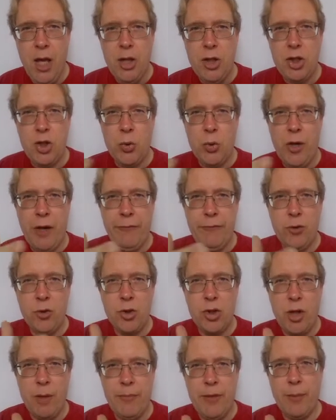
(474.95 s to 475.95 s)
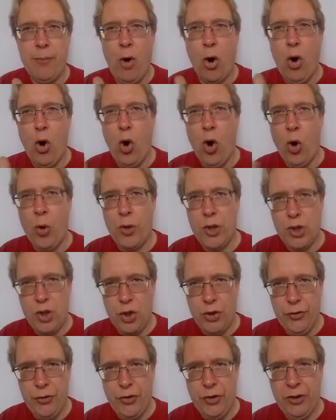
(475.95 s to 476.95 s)
So you have to sum them
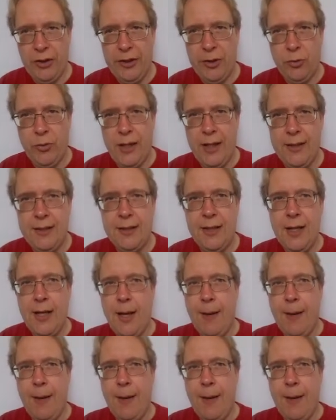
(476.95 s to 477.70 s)
horizontally, right?